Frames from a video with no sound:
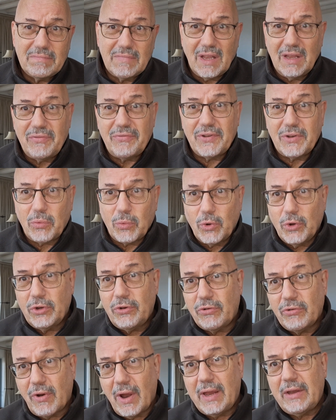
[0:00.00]
If it were
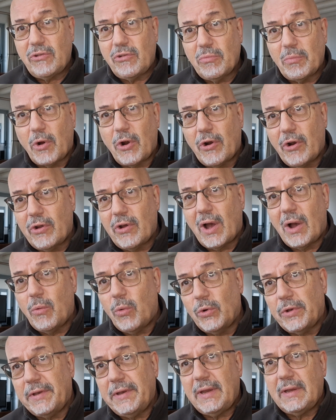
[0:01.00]
to rain tomorrow, I
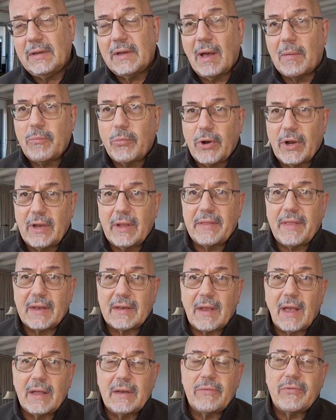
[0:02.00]
would need an umbrella,
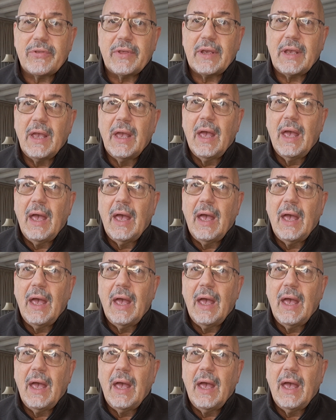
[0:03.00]
that kind of thing.